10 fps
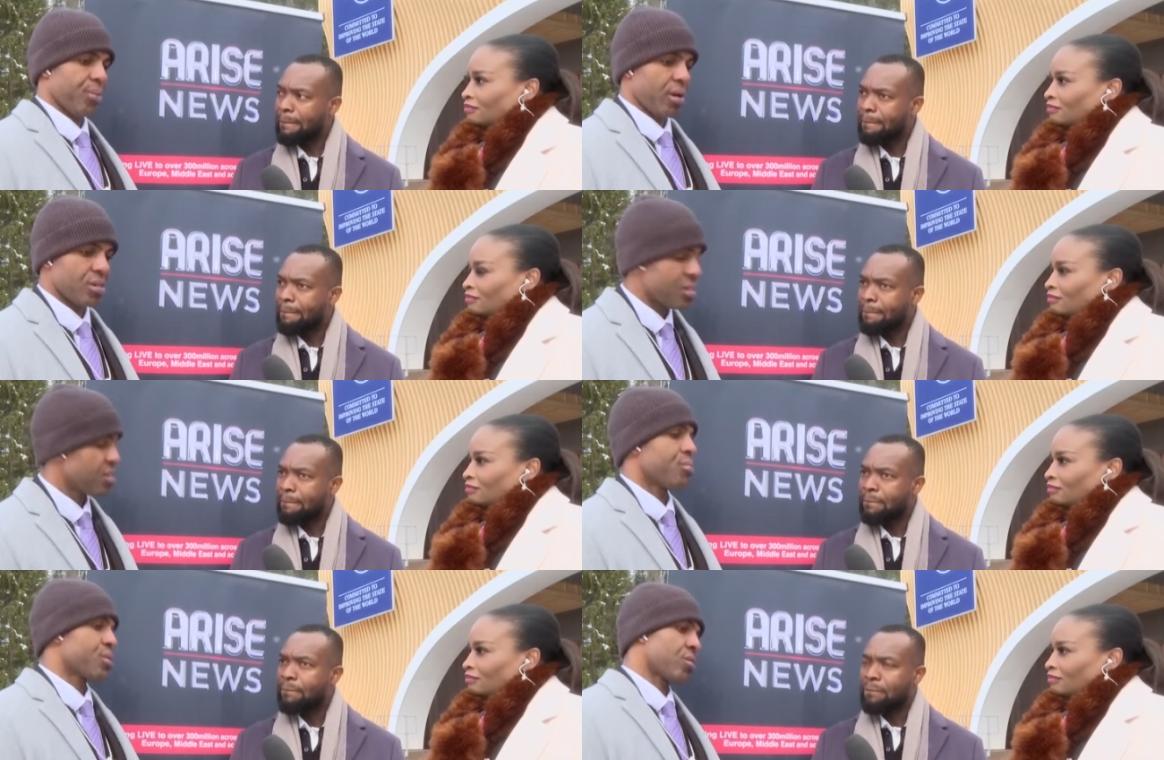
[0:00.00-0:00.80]
Speaker 1: 60%
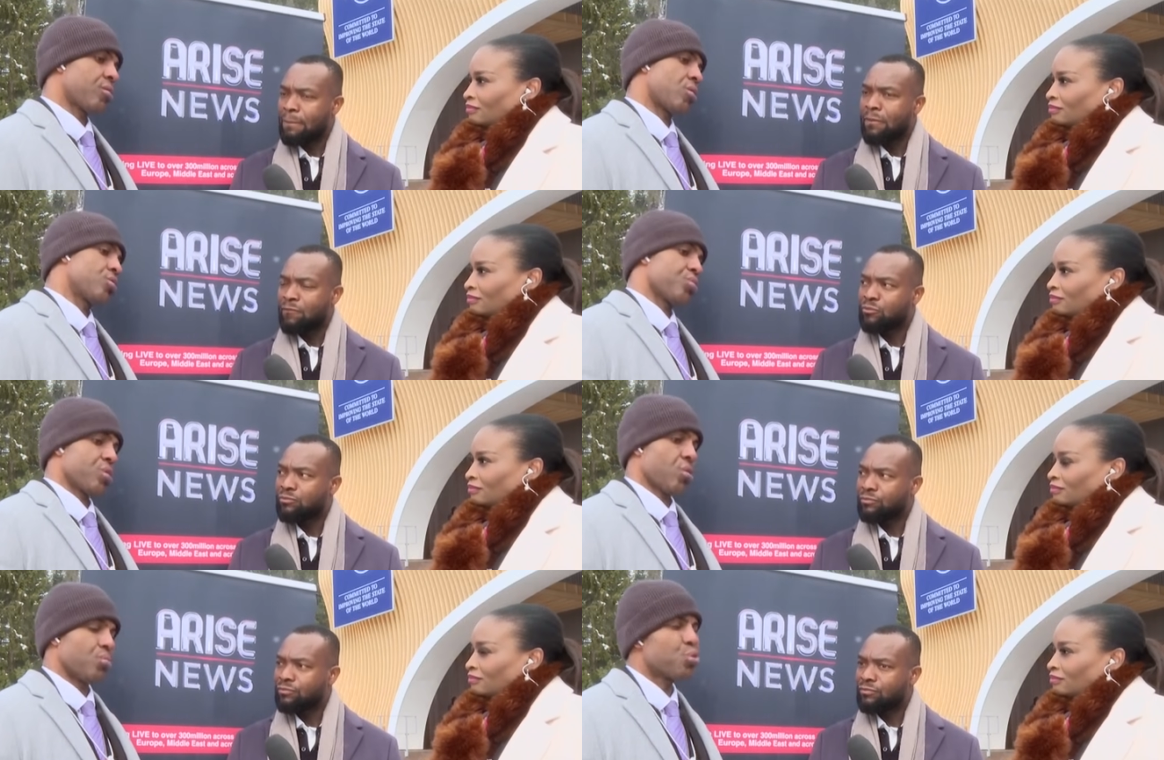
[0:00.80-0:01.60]
uh, of the country
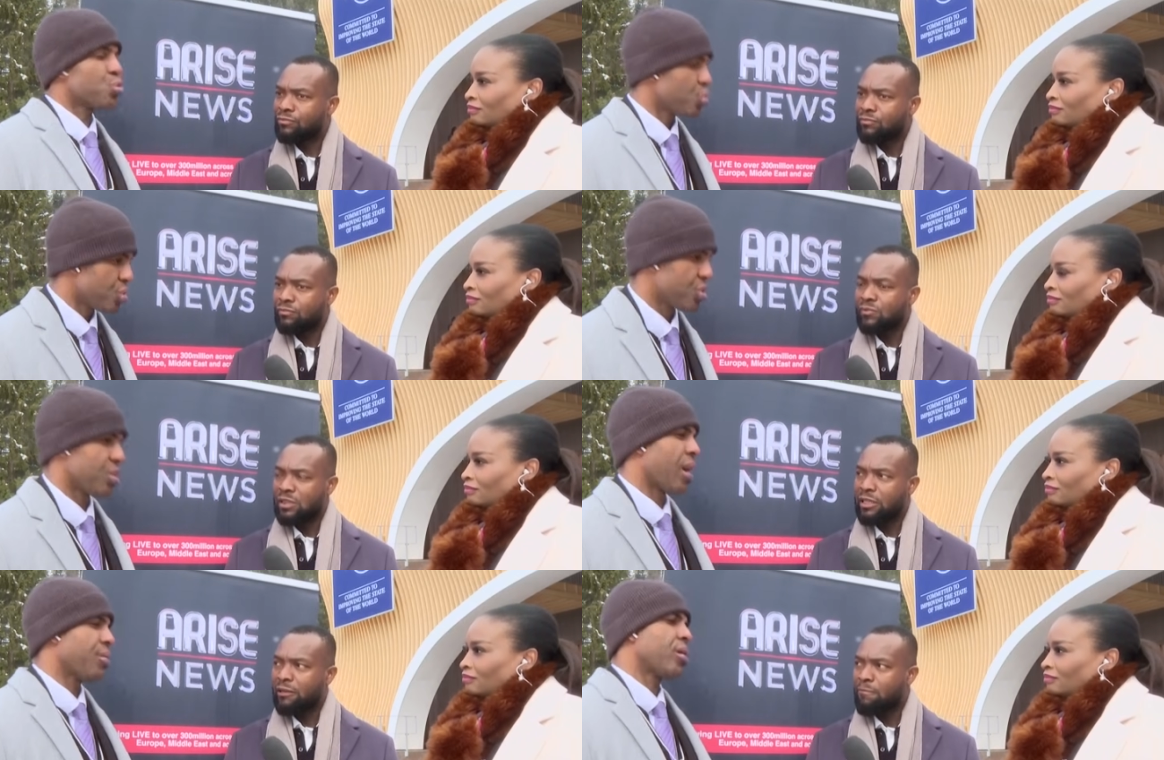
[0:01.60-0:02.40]
is on
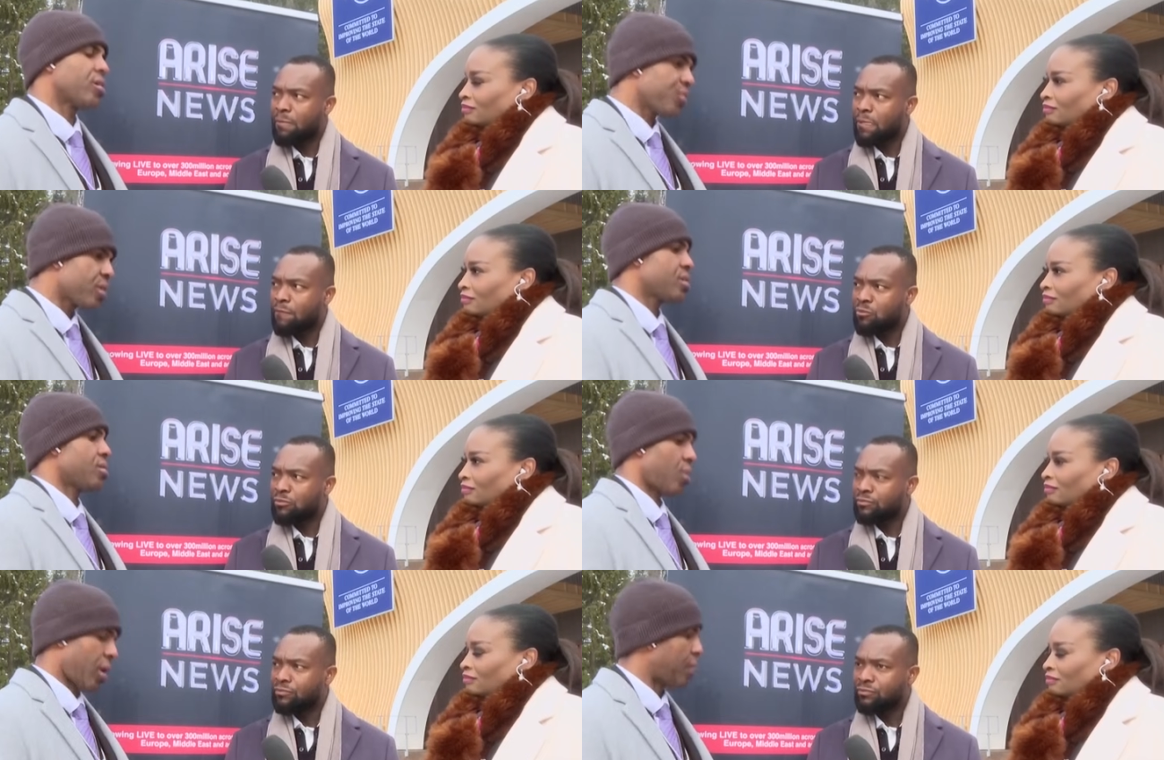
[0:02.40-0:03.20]
2G. I mean, as far as
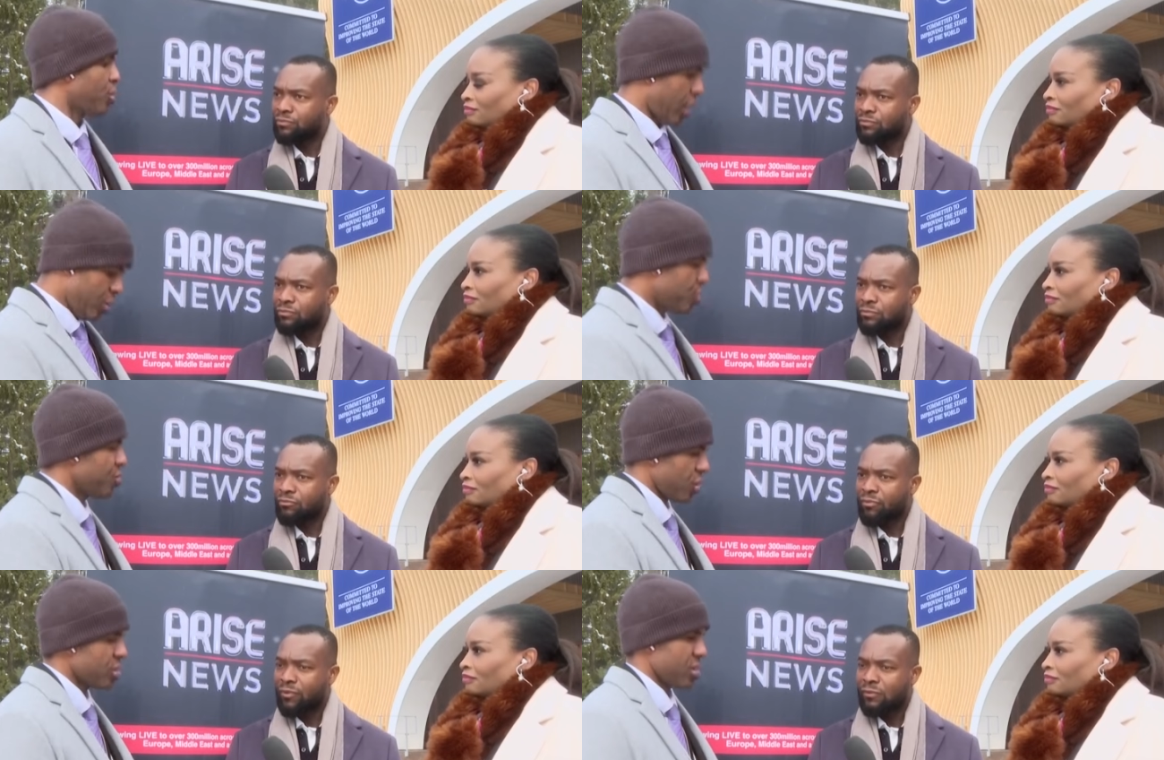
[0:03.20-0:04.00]
the, I mean, I know
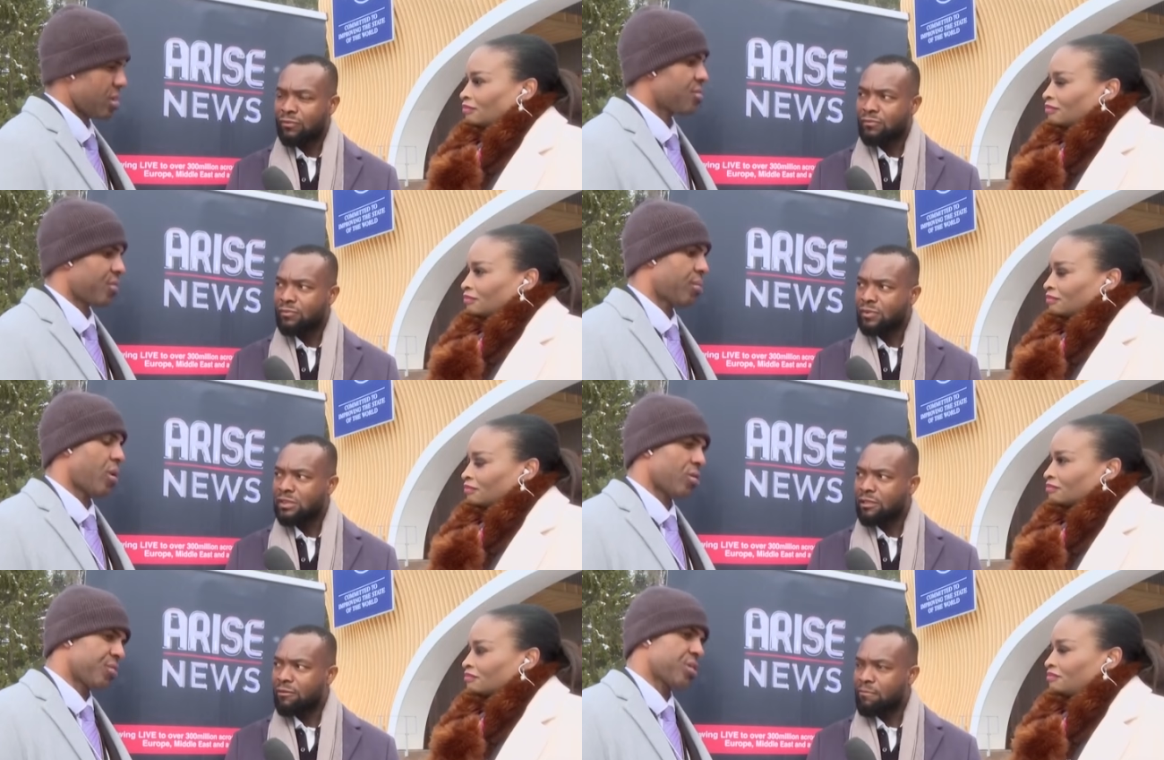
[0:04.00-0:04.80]
you've talked extensively
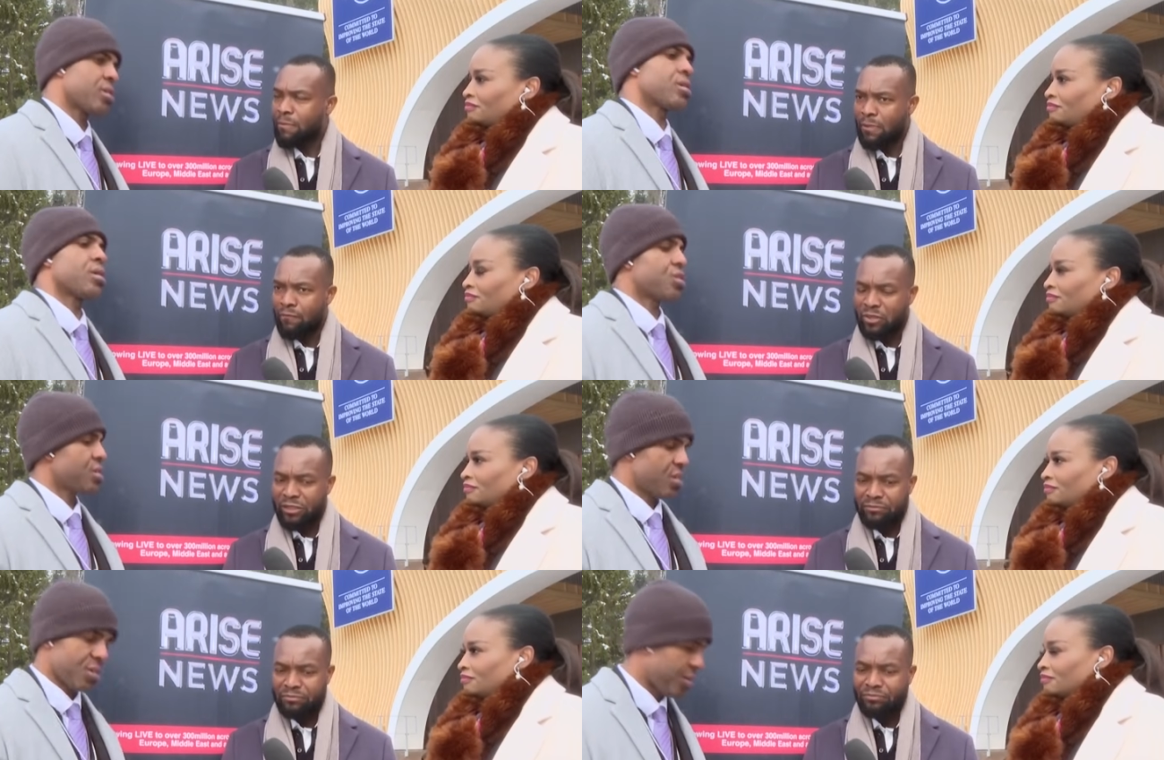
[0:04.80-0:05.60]
about artificial
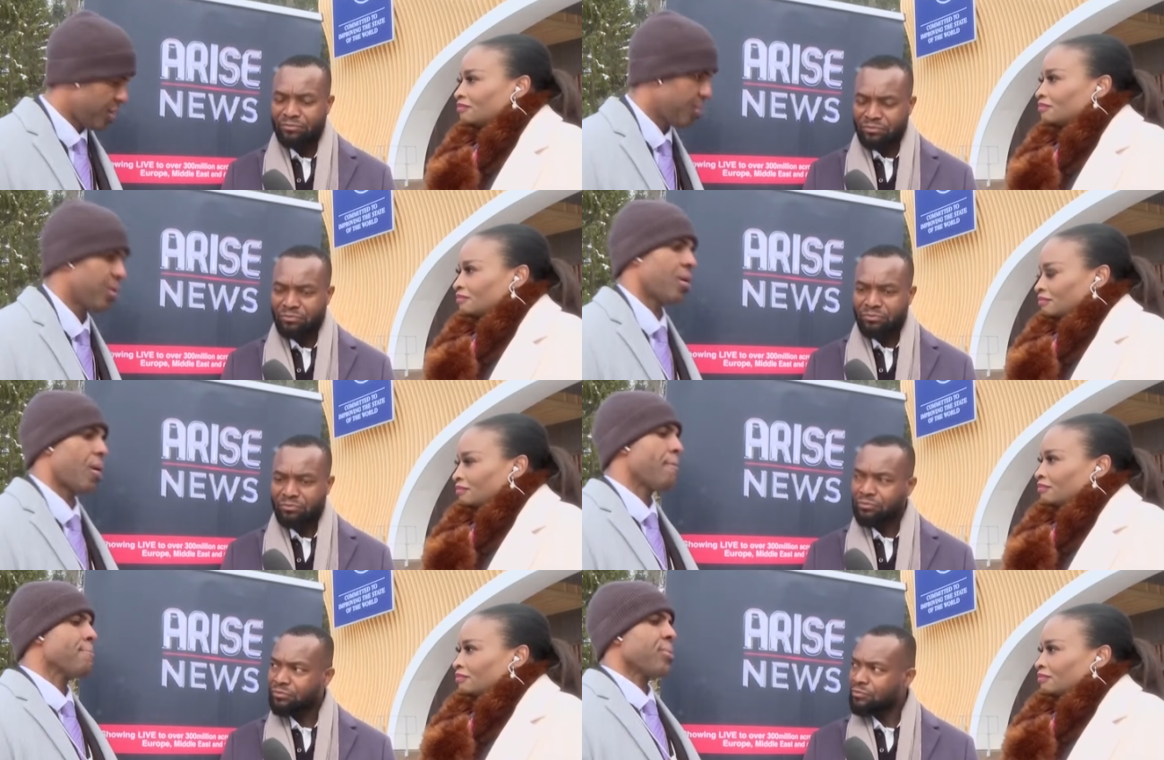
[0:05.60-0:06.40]
intelligence. It's the theme here.